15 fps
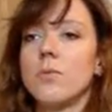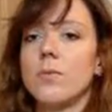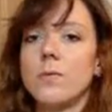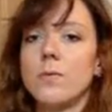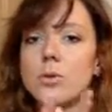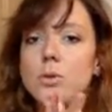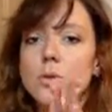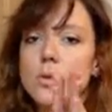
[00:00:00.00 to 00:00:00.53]

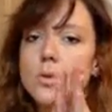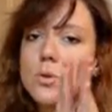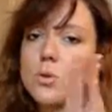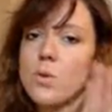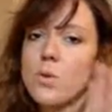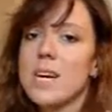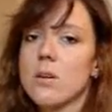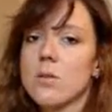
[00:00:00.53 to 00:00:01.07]
for
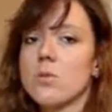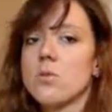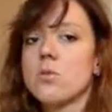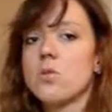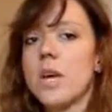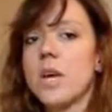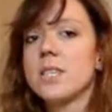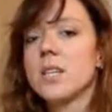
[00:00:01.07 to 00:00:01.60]
three
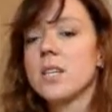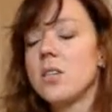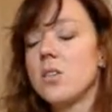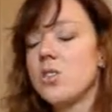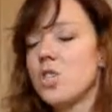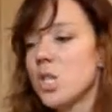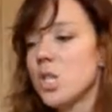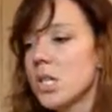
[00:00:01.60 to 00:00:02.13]
years. I
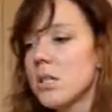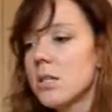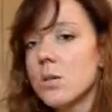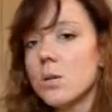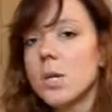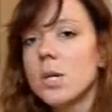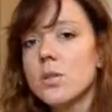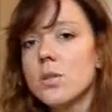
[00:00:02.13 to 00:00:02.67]
started just
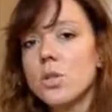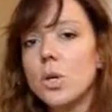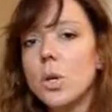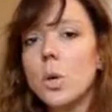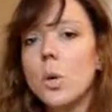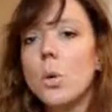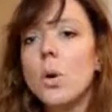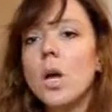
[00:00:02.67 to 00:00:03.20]
two years
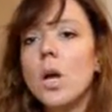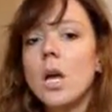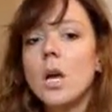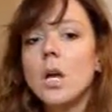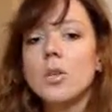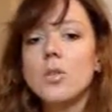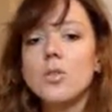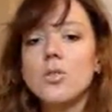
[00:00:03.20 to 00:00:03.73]
ago
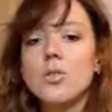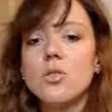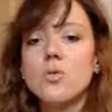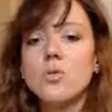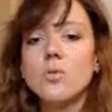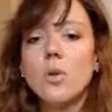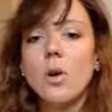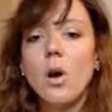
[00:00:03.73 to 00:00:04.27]

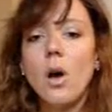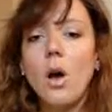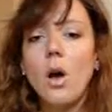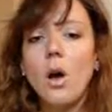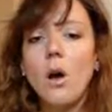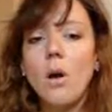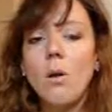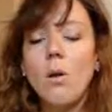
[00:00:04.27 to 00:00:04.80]
to
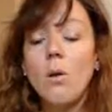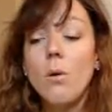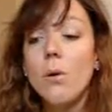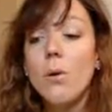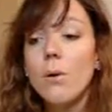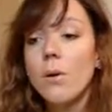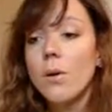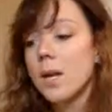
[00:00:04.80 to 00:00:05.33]
uh,
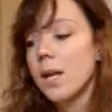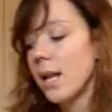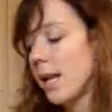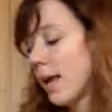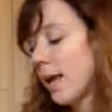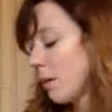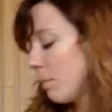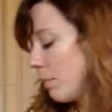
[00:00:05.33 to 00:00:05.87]
learn
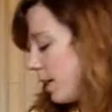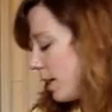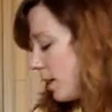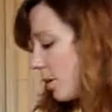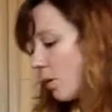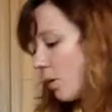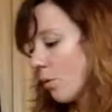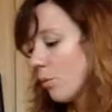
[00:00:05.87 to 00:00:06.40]
and like be
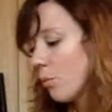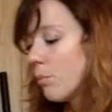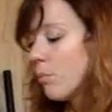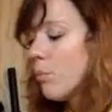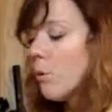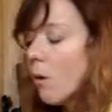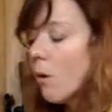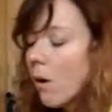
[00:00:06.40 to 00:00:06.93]
you know
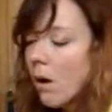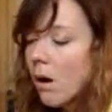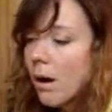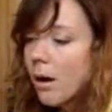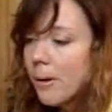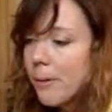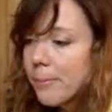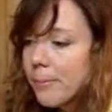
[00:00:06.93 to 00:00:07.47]
more
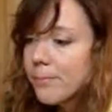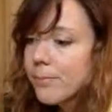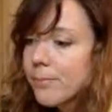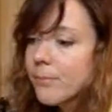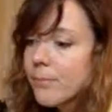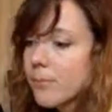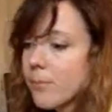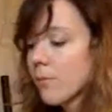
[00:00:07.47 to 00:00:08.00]
um,
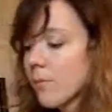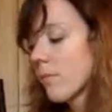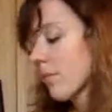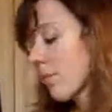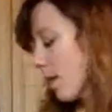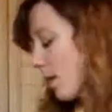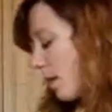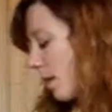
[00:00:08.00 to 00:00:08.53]

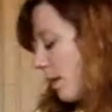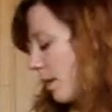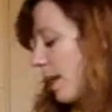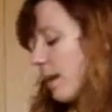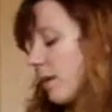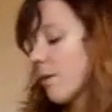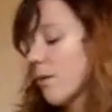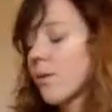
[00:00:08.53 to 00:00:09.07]

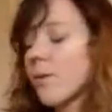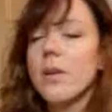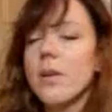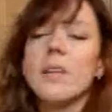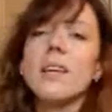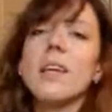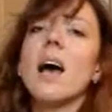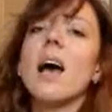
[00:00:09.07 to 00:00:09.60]
like
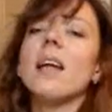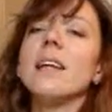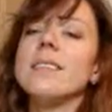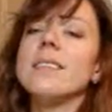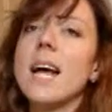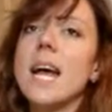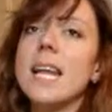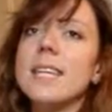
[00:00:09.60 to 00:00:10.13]
I
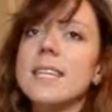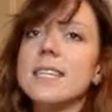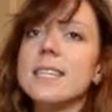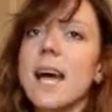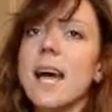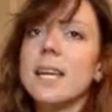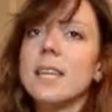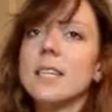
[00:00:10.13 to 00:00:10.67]
decided
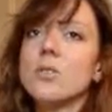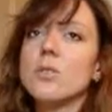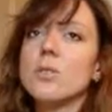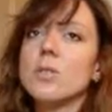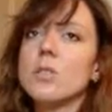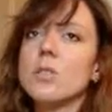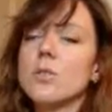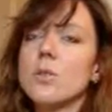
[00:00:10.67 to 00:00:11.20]
exactly two
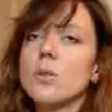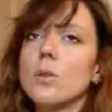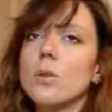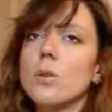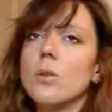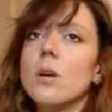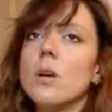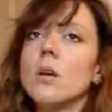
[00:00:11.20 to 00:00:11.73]
years
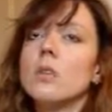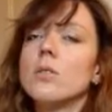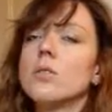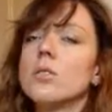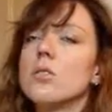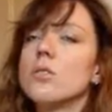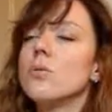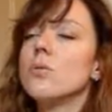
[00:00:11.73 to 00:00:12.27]
ago
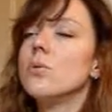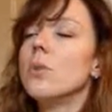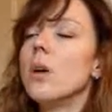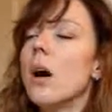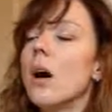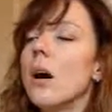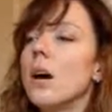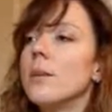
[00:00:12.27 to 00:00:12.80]

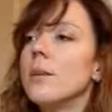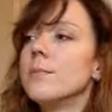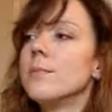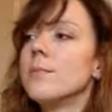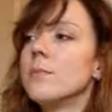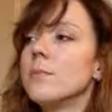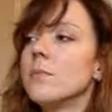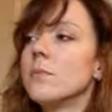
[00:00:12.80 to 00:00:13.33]
to
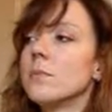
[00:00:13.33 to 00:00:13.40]
um,